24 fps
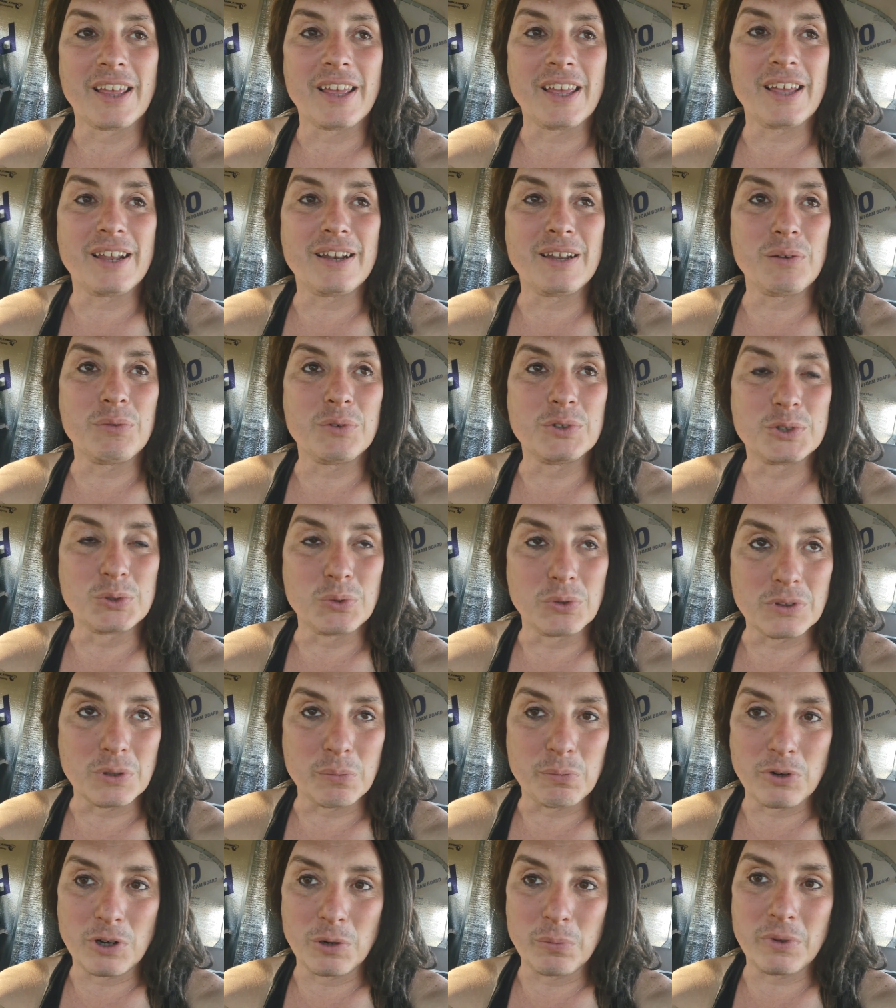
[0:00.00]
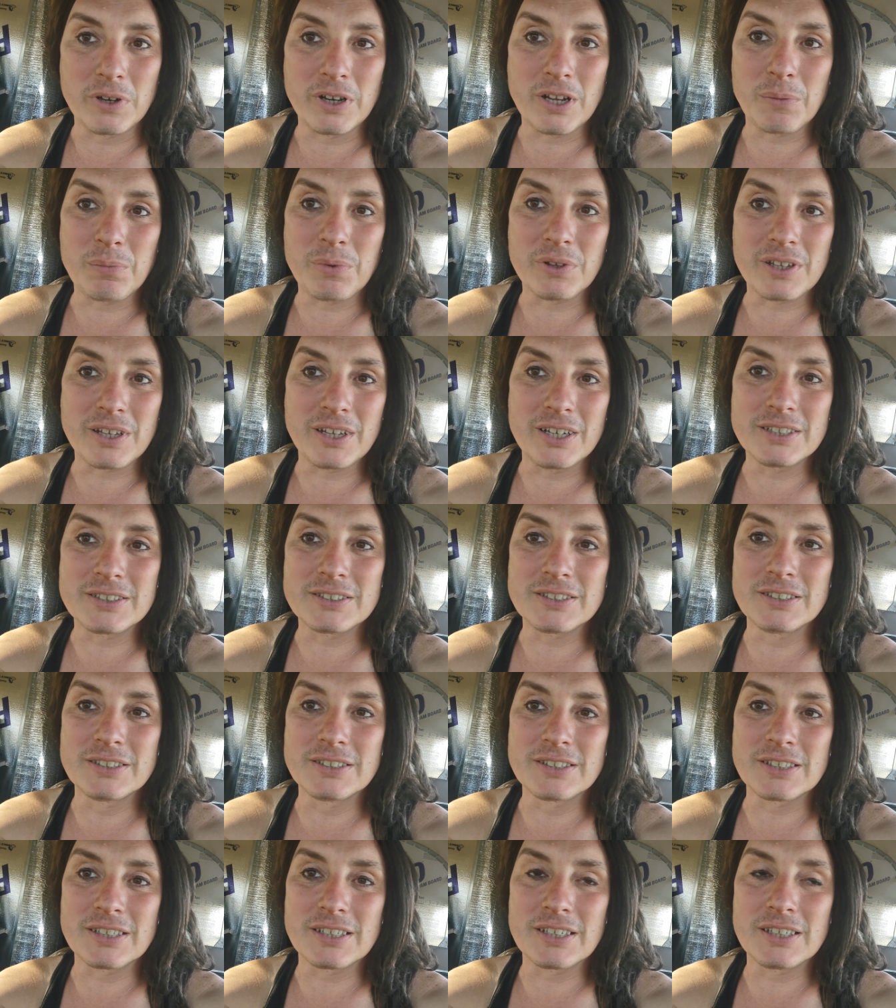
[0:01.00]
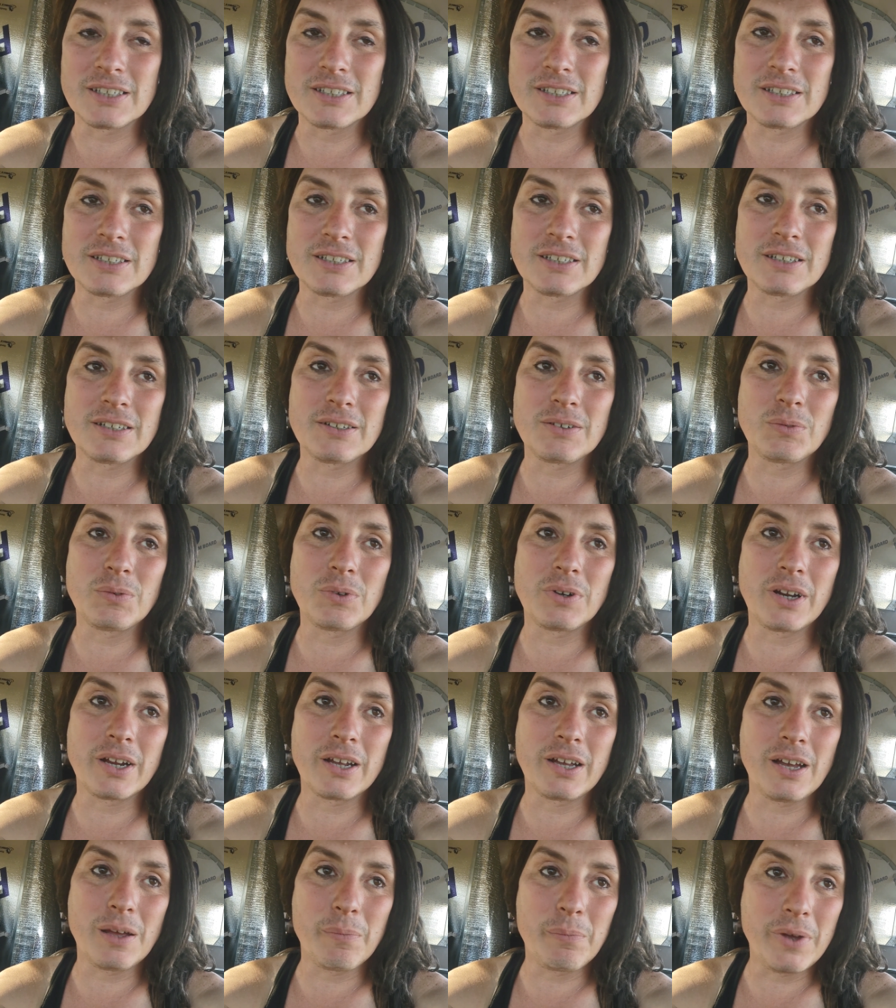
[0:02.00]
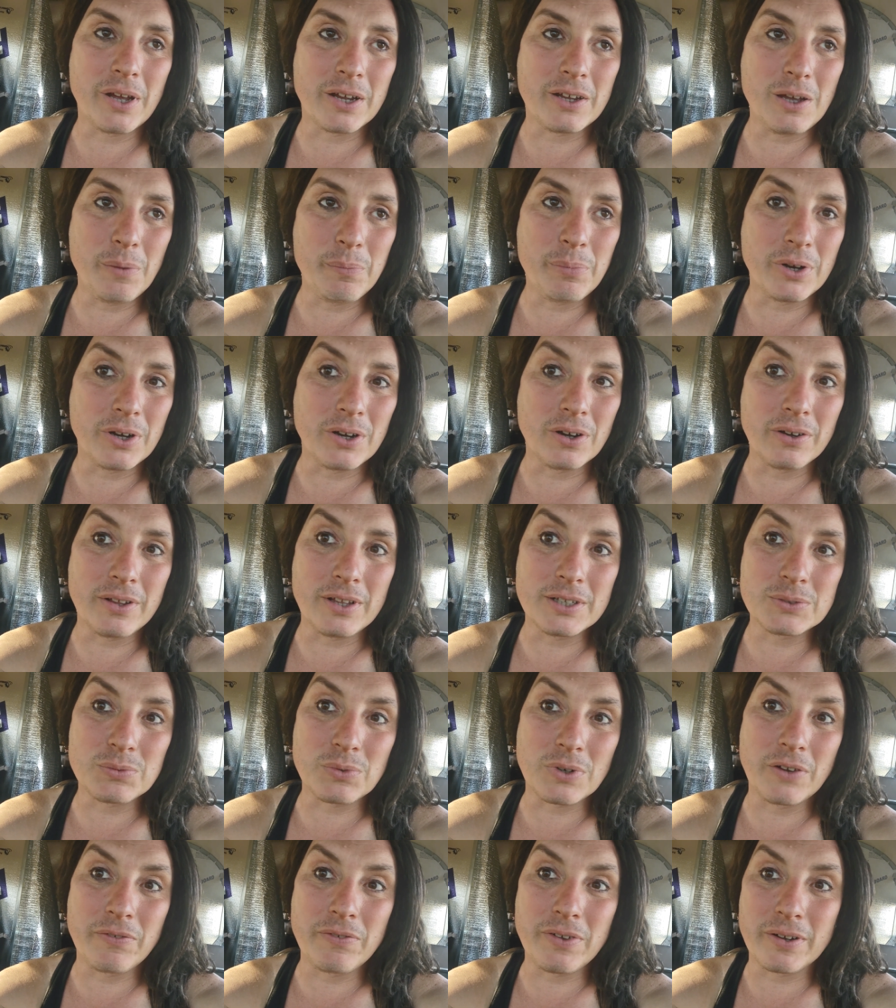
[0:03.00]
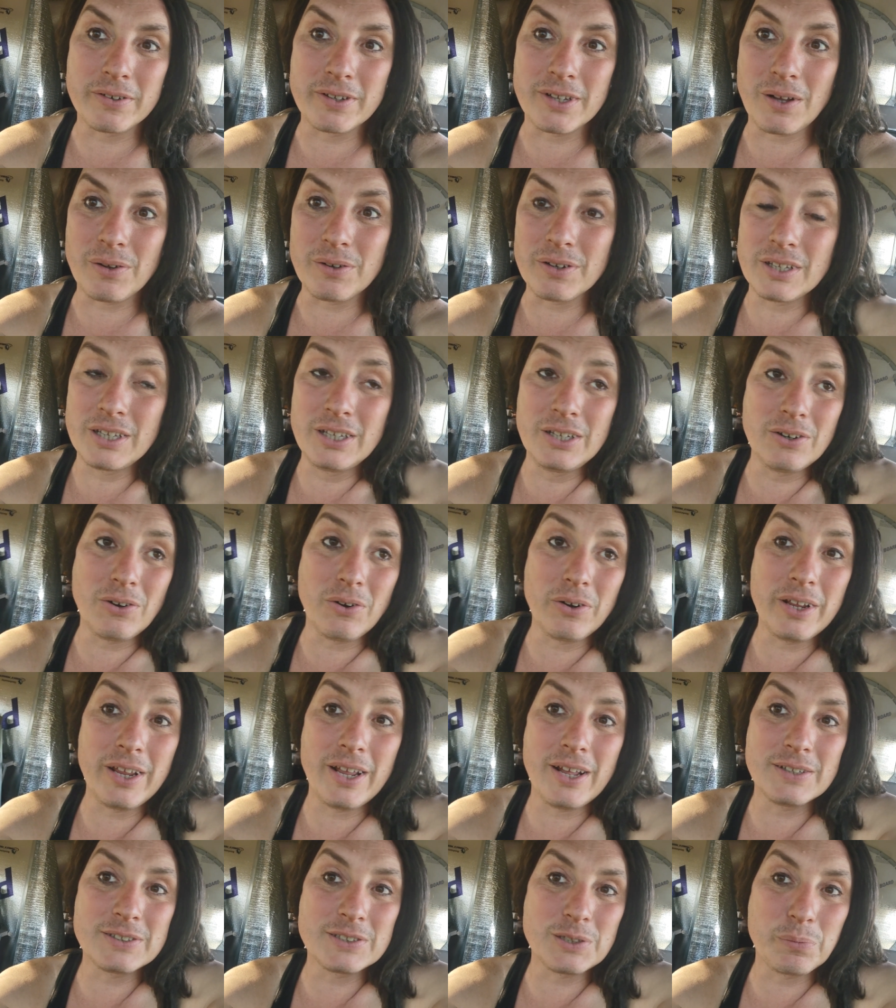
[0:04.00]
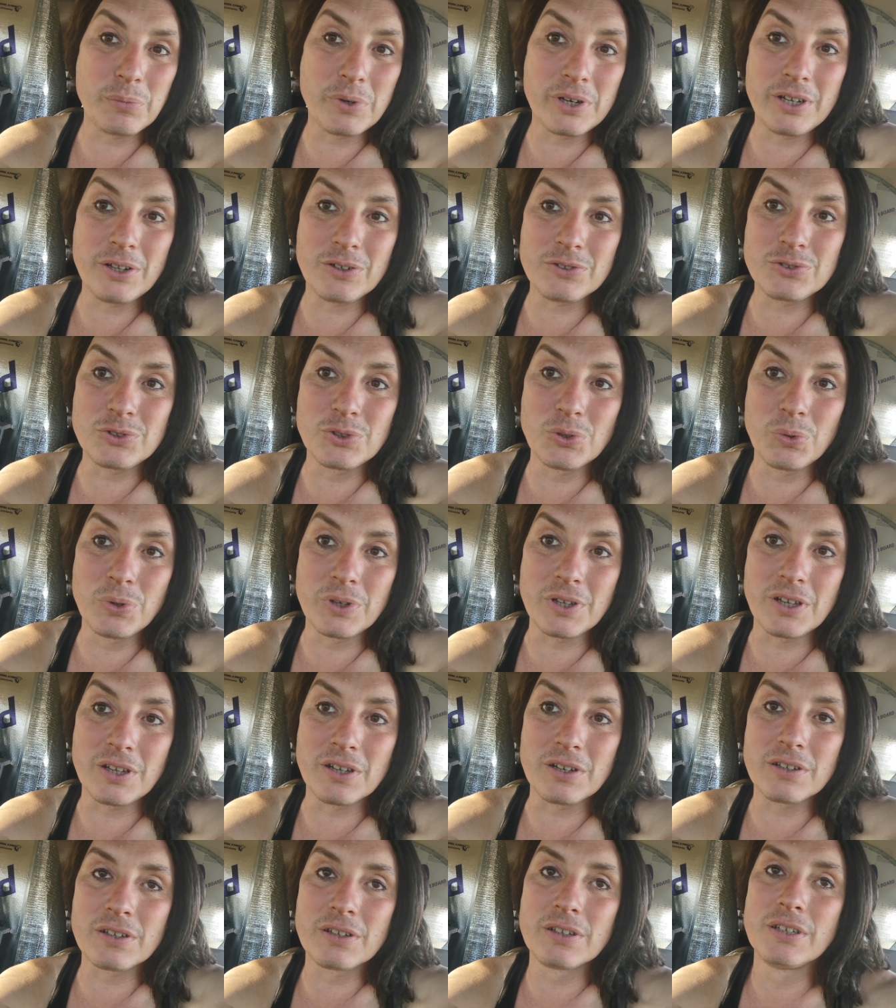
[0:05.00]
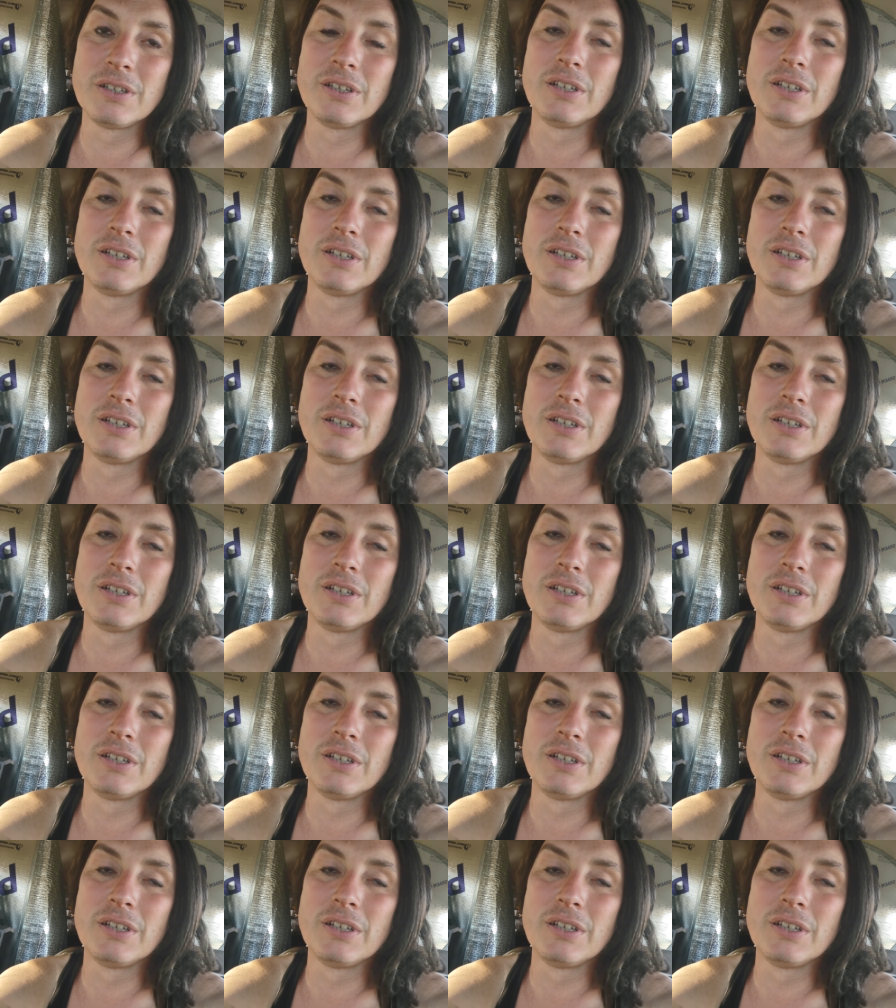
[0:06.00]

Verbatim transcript: and it was doing the permit applications. And uh, when I got back up here, that's when I found out he already had somebody else doing it.